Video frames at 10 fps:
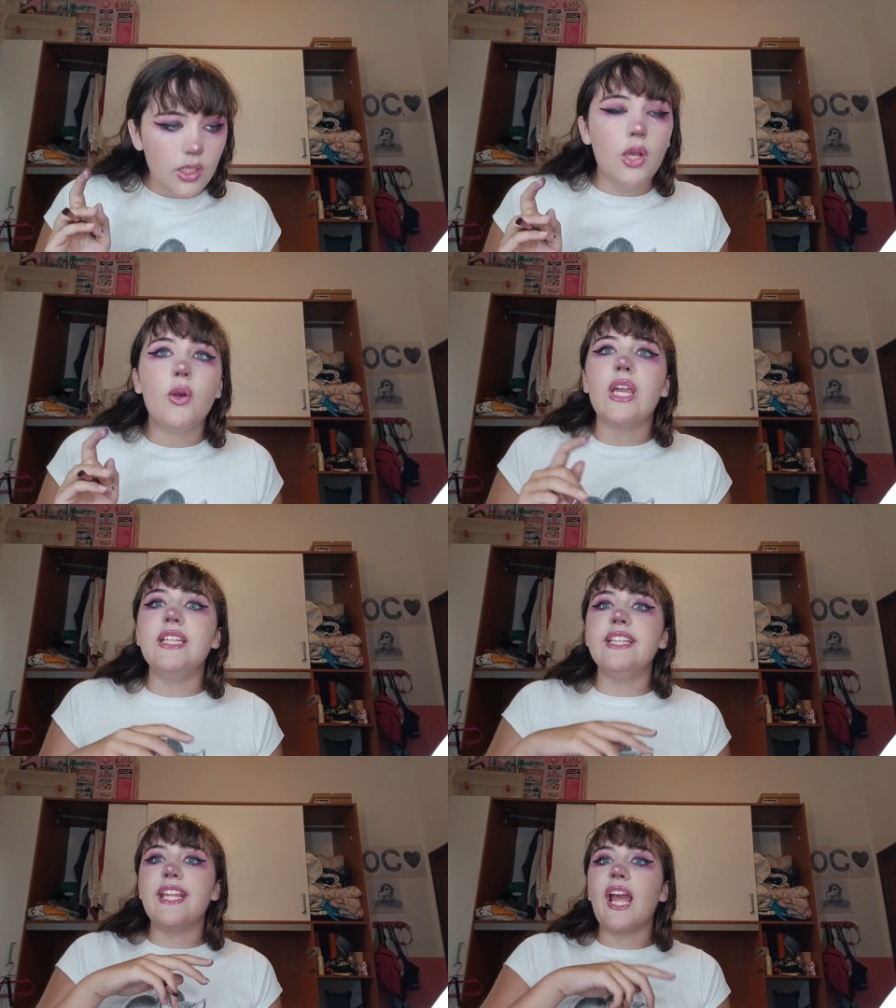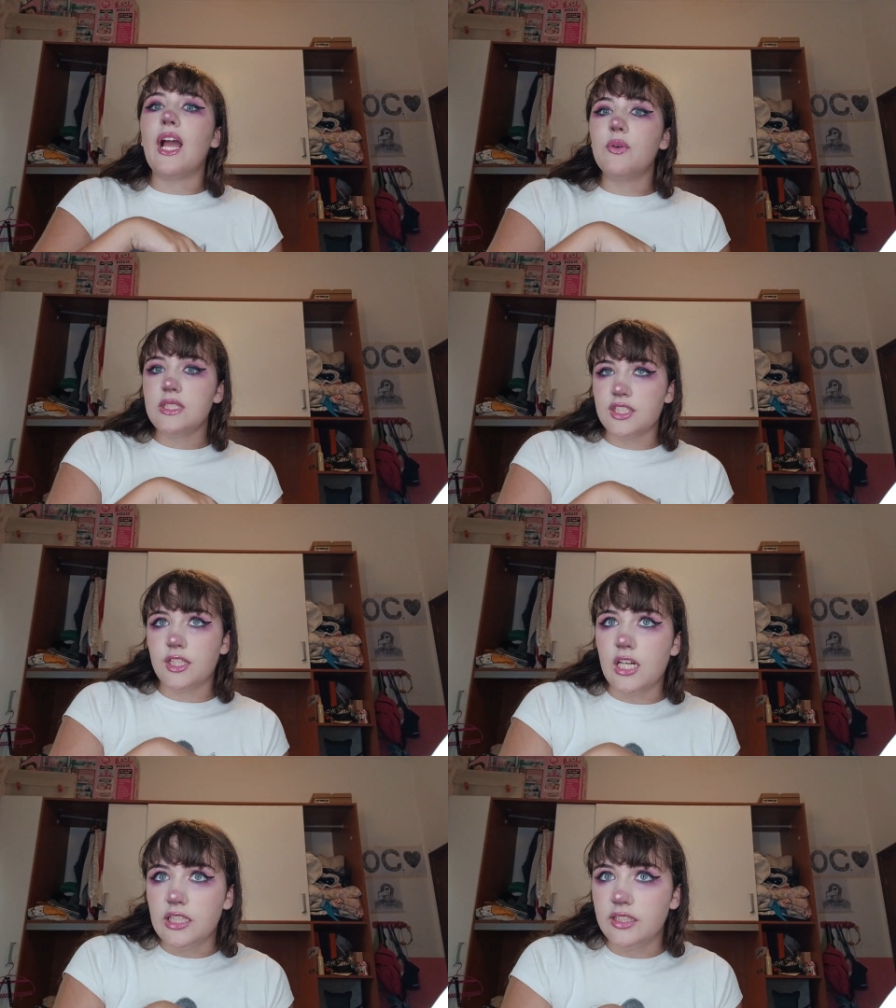Okay, now it's
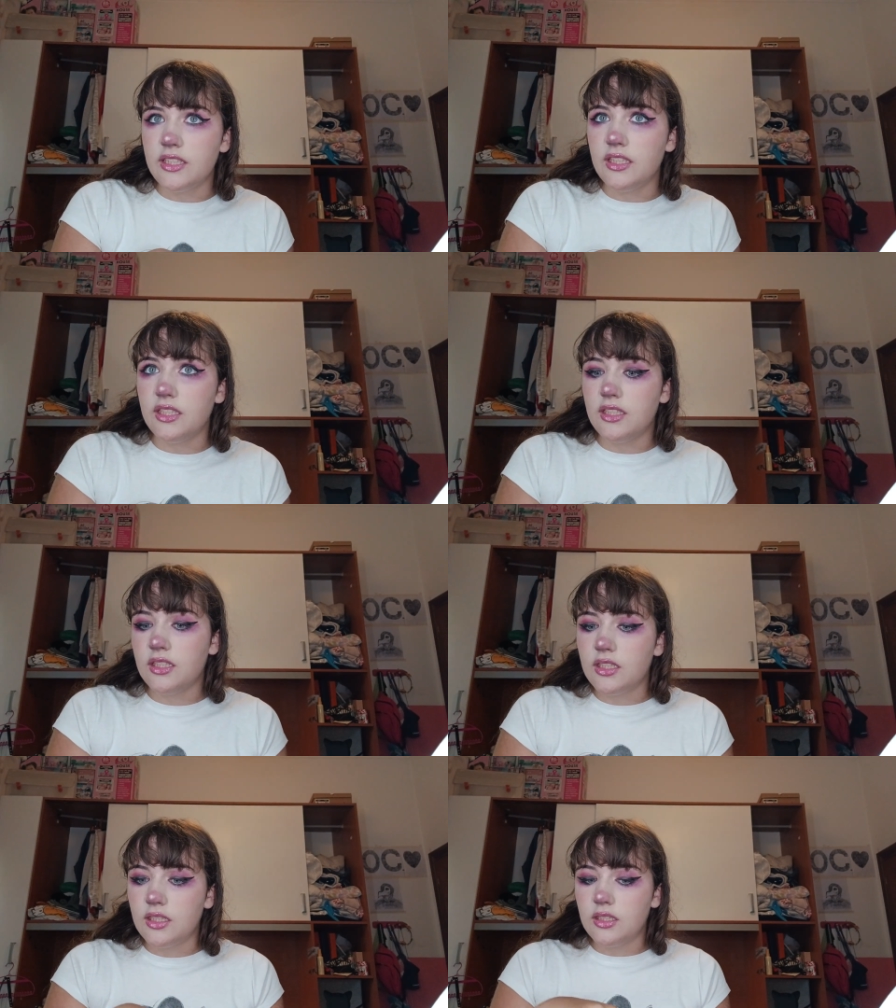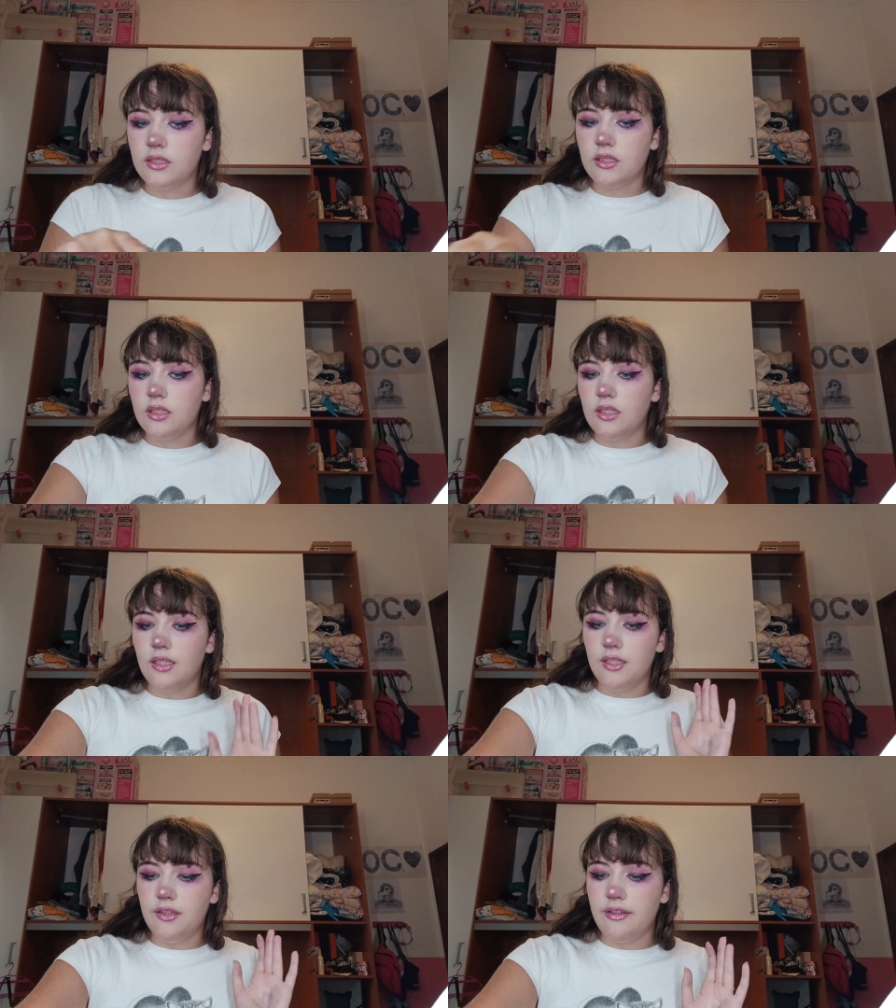cunty.
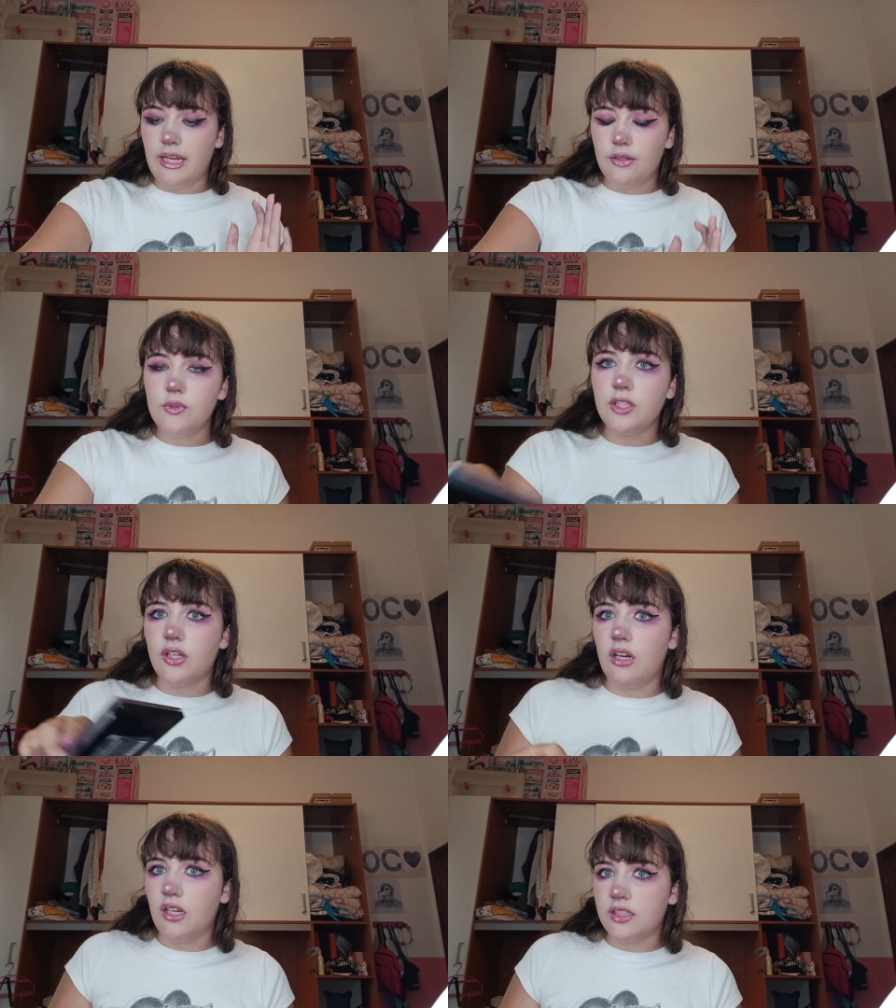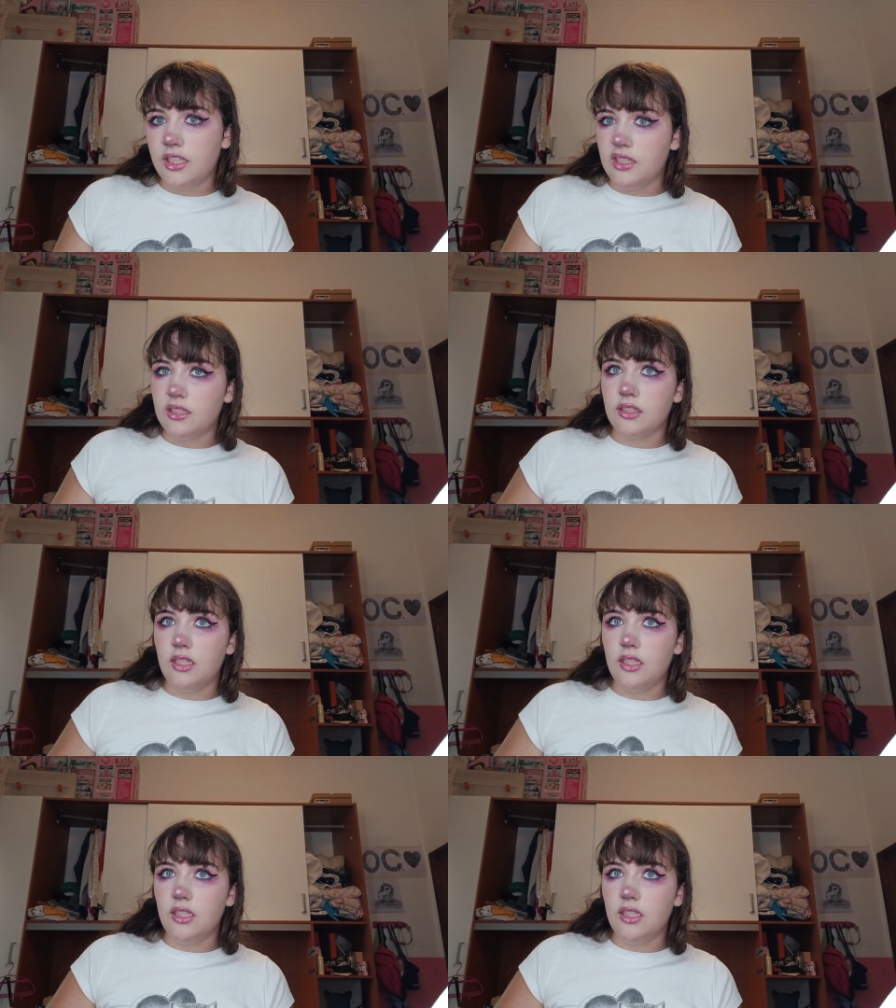Now we're talking.